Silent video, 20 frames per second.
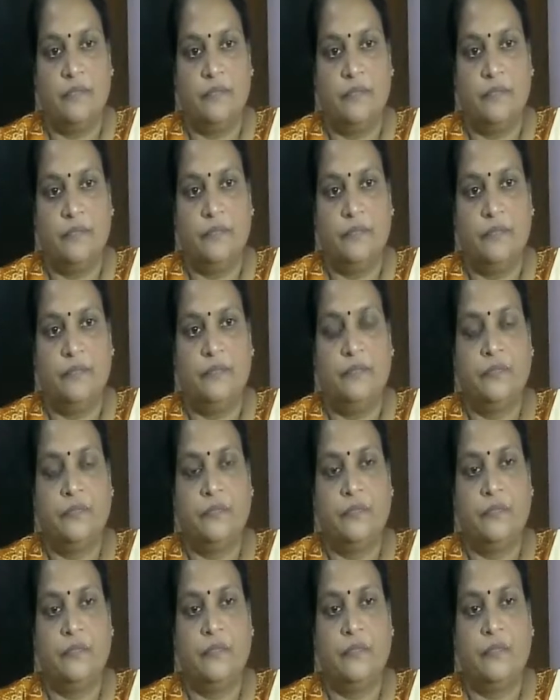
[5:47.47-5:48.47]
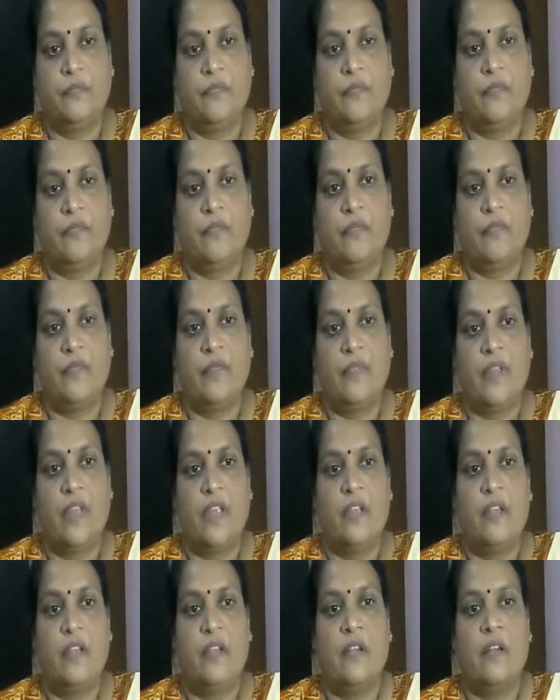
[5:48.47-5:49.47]

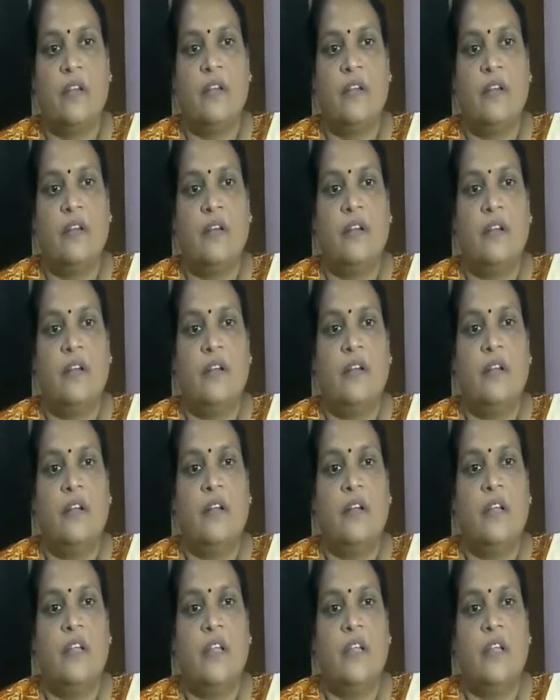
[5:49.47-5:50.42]
[no speech]